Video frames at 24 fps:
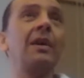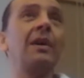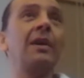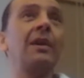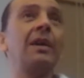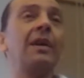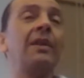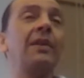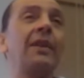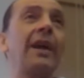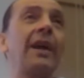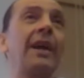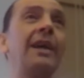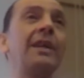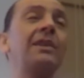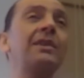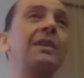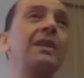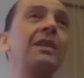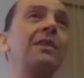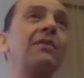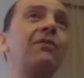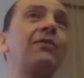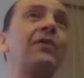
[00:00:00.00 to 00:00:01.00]
in the
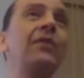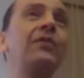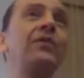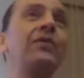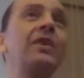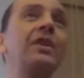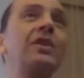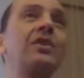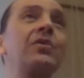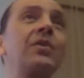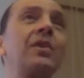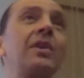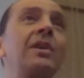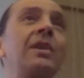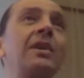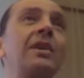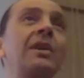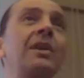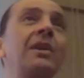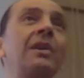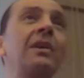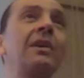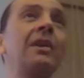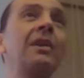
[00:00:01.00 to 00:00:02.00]
1850
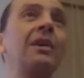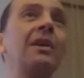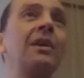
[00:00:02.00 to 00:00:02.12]
treaty,